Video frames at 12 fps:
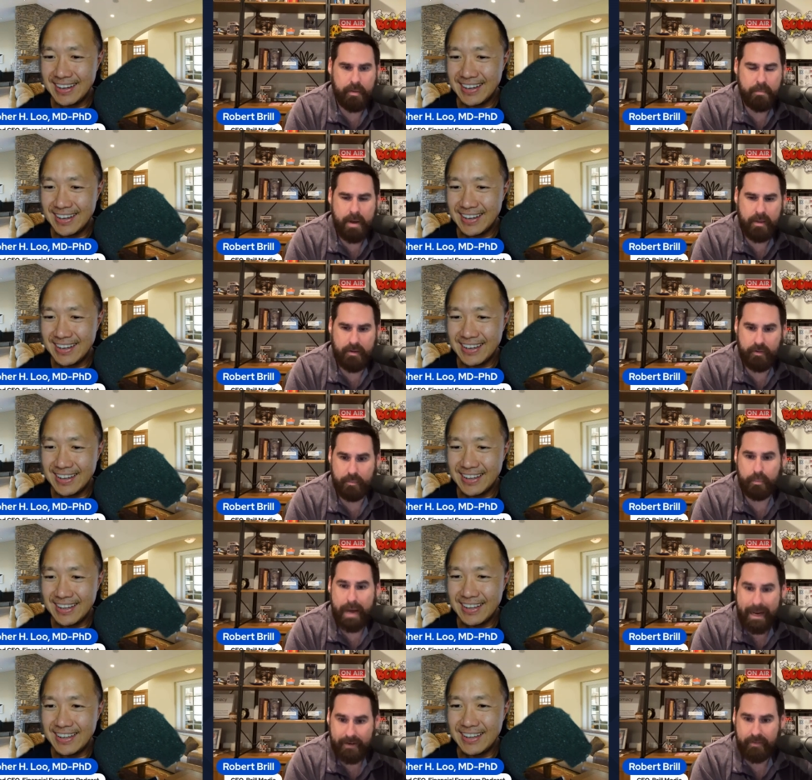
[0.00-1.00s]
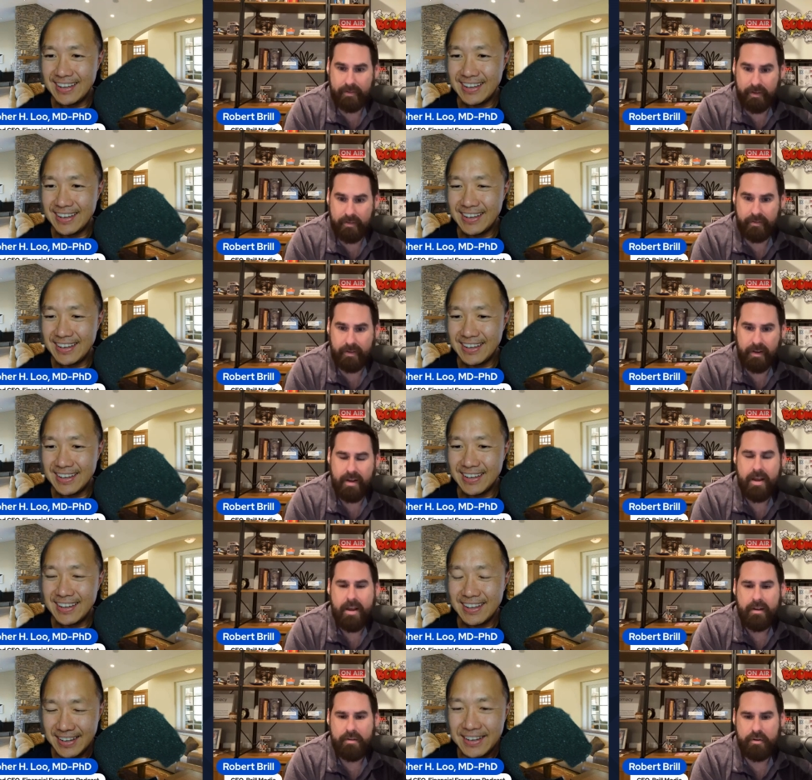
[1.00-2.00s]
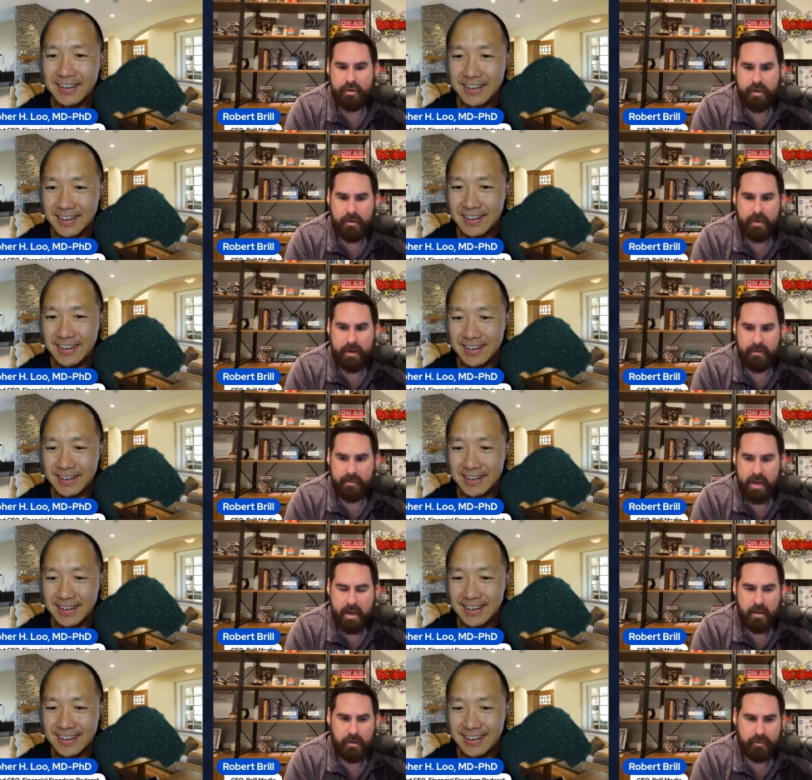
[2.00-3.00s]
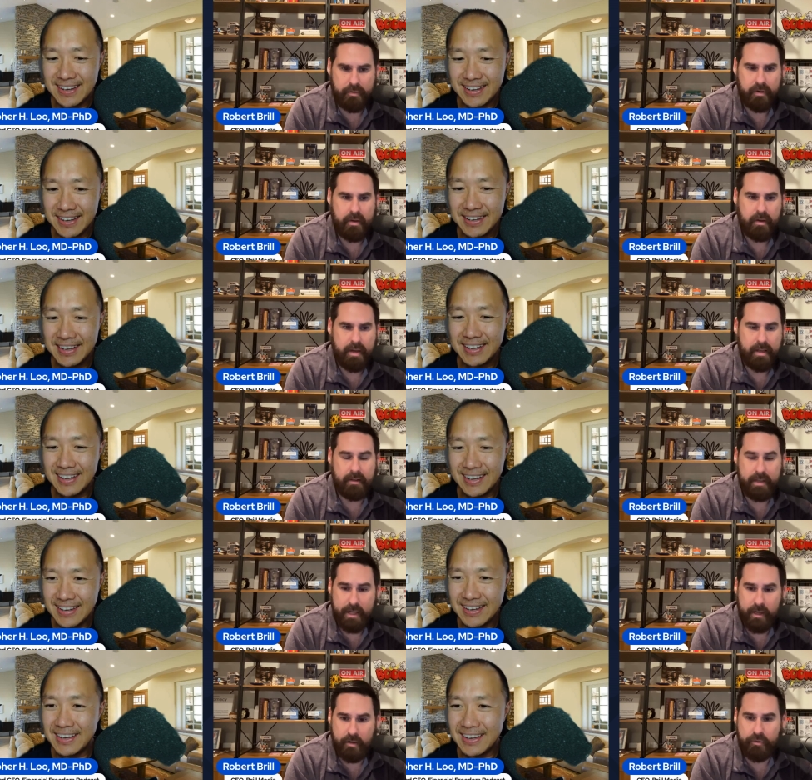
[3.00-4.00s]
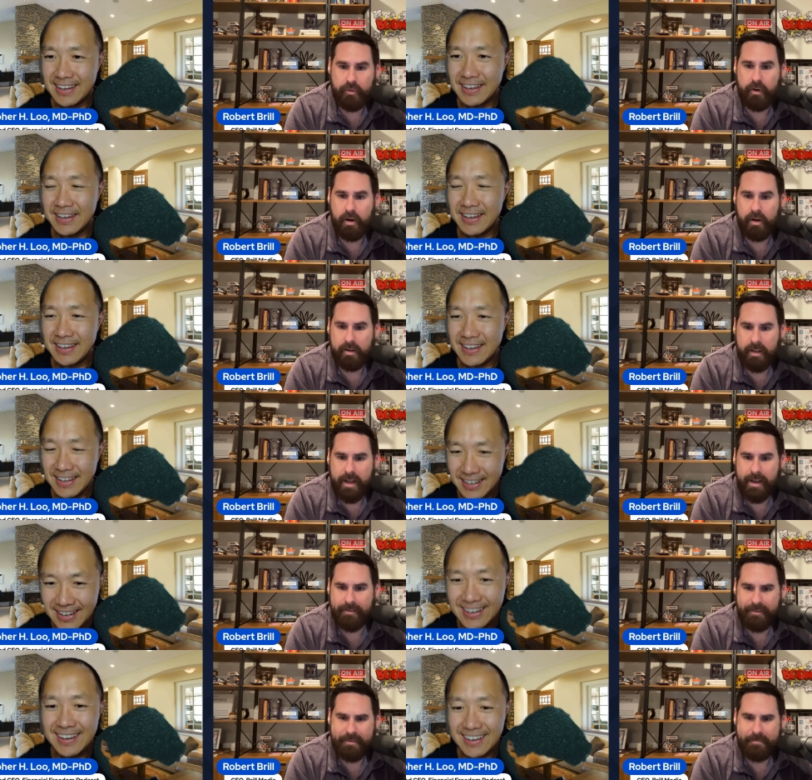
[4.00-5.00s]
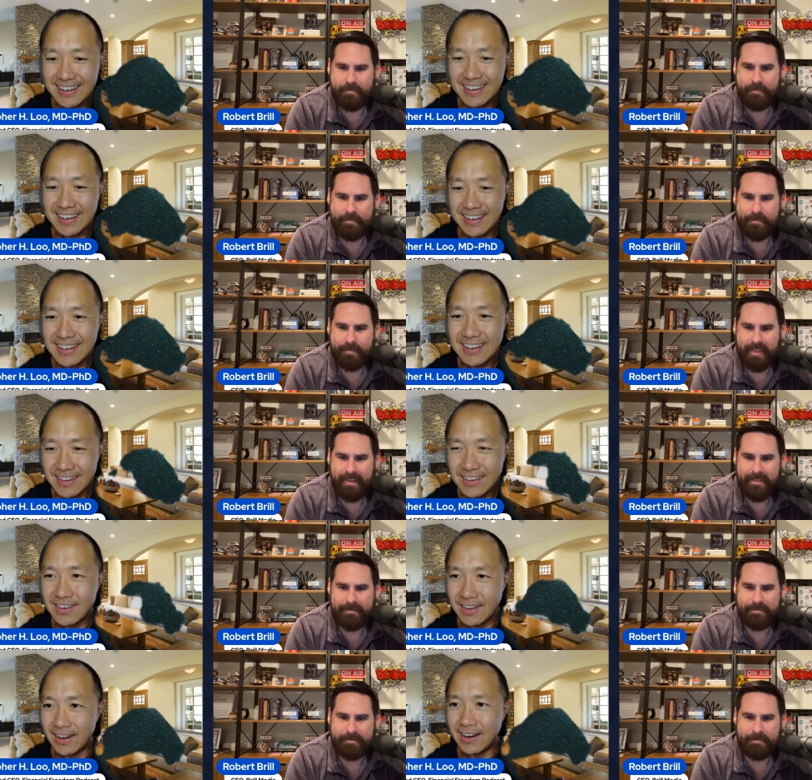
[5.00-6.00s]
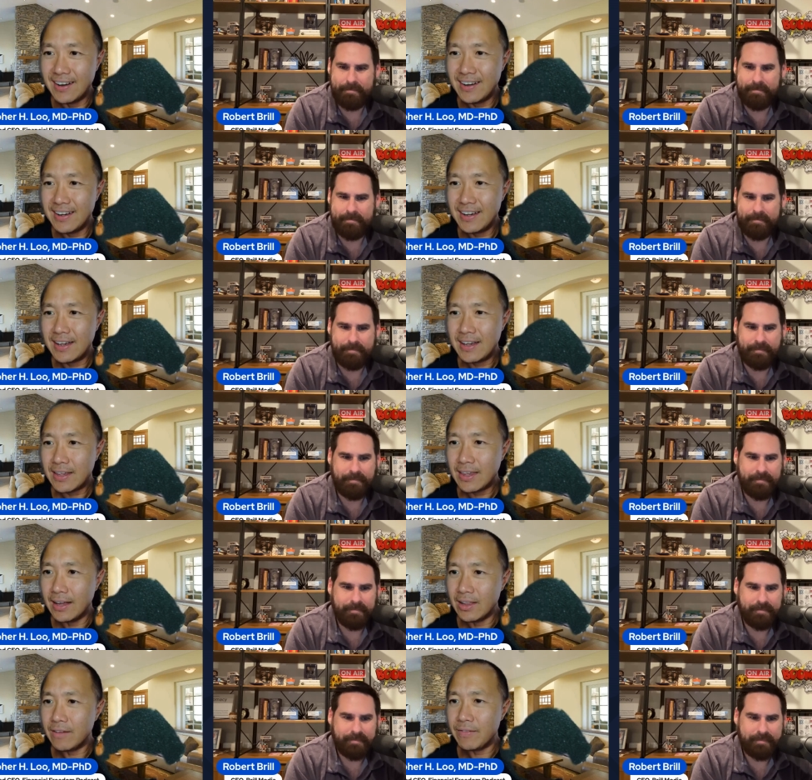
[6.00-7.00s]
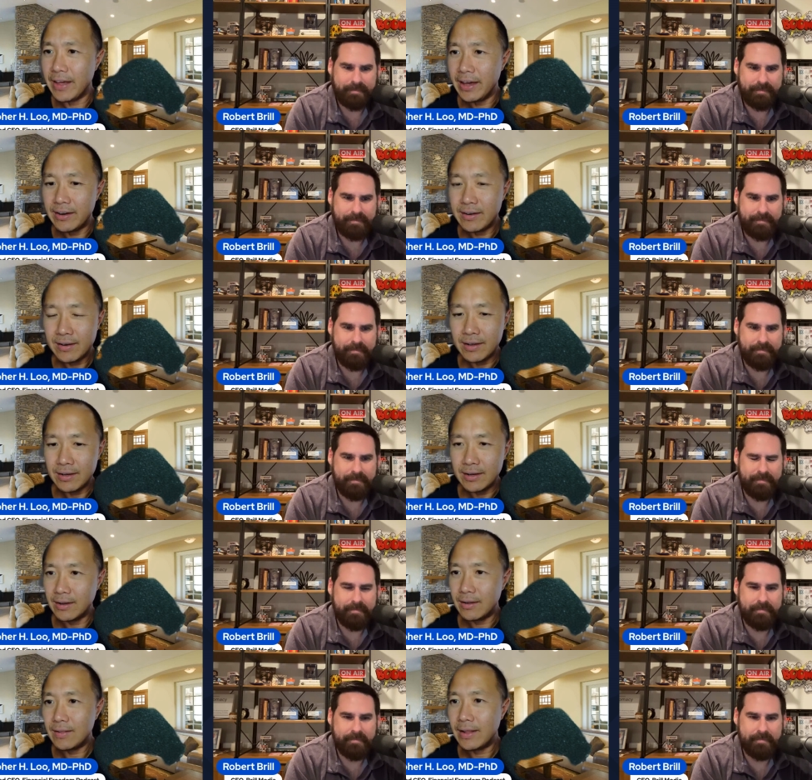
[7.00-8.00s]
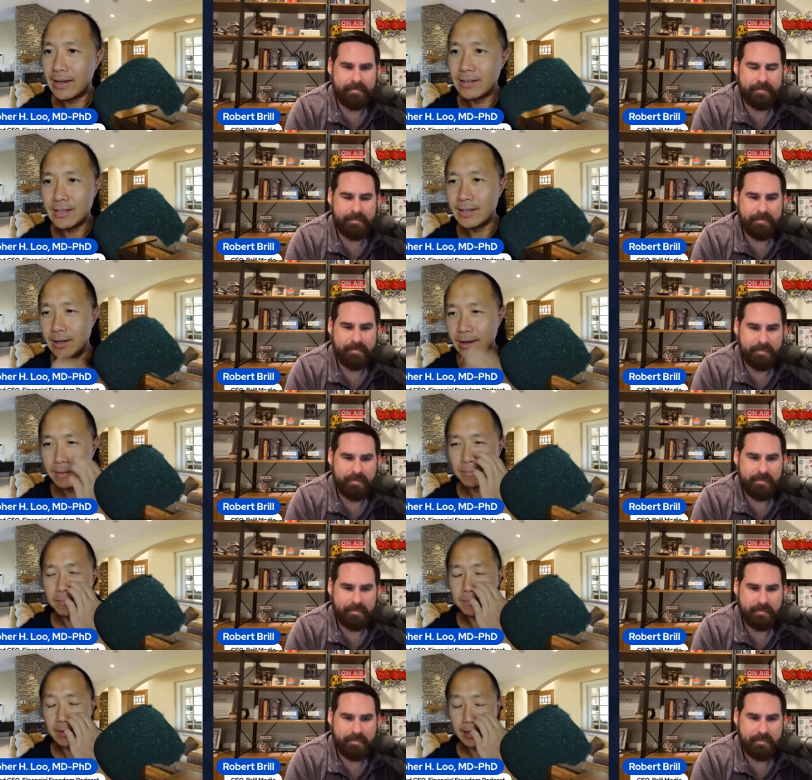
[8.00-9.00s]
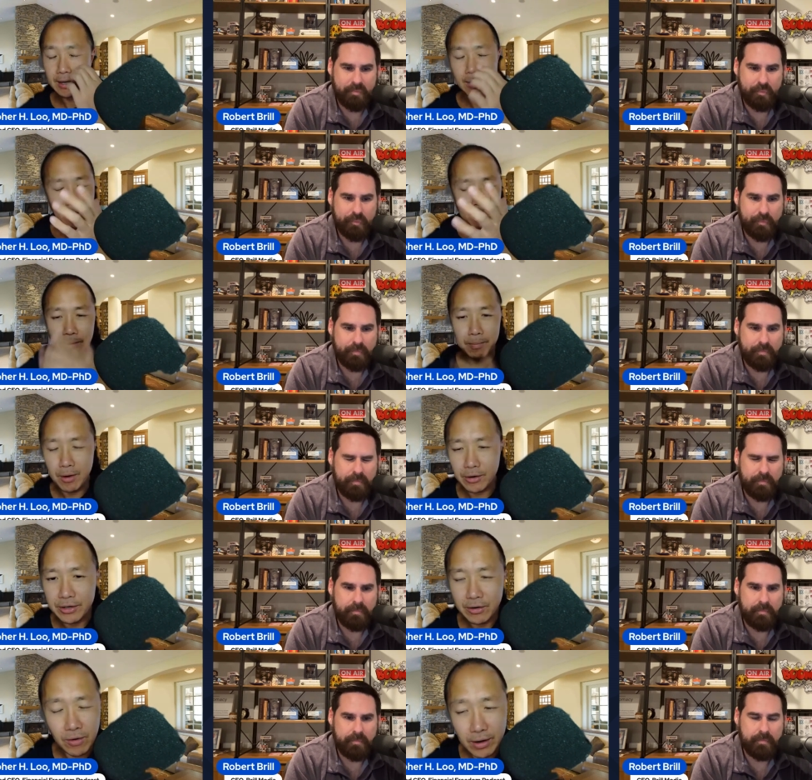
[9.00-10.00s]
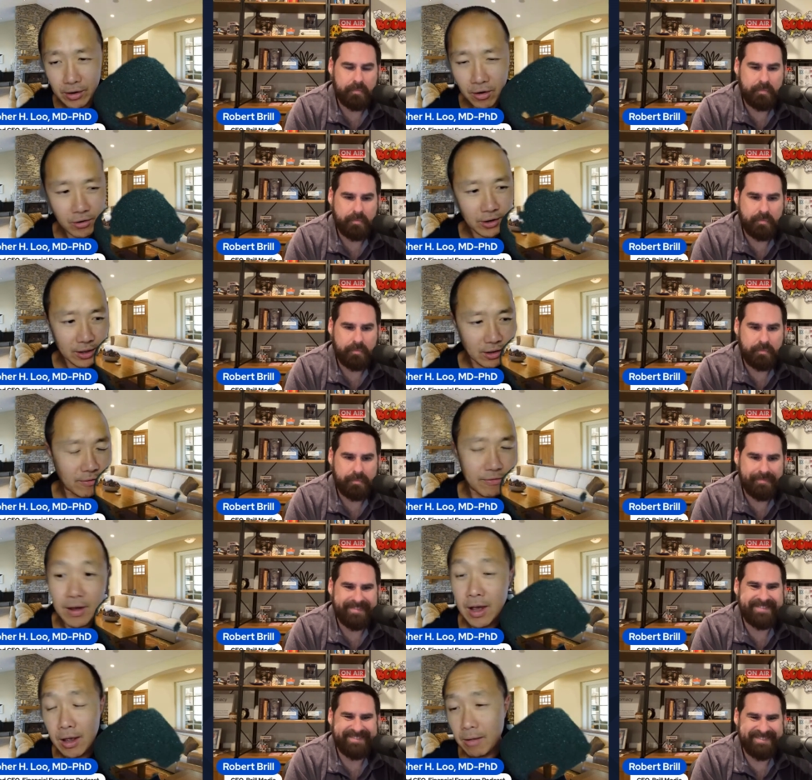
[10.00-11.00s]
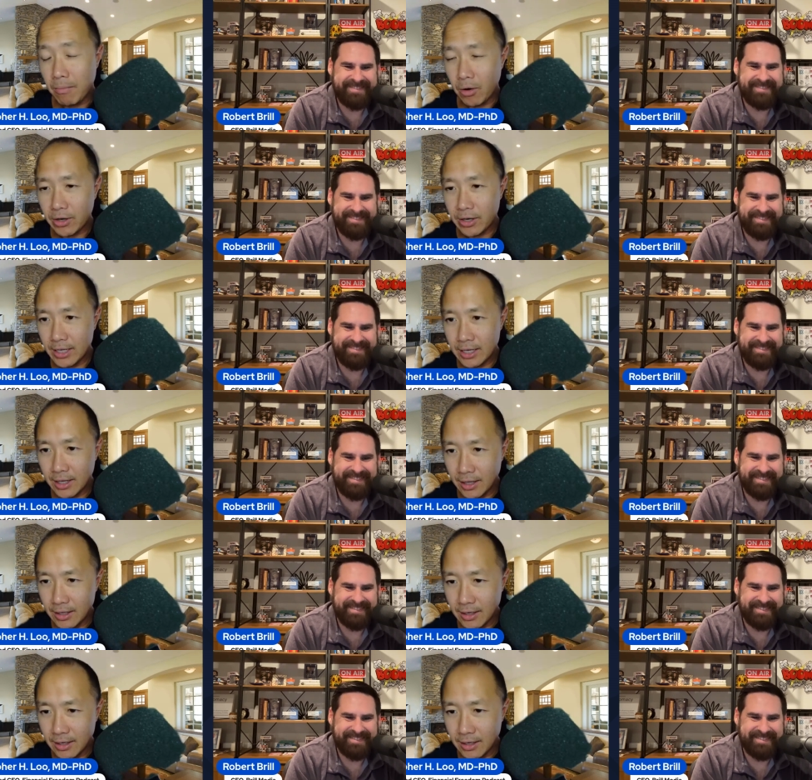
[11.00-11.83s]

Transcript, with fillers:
Speaker 1: the methods and practices to generate sales and leads for our clients.
Speaker 2: Yeah. Yeah. I love that. And like I said, um, like uh, I'm a marketer at heart. I love marketing.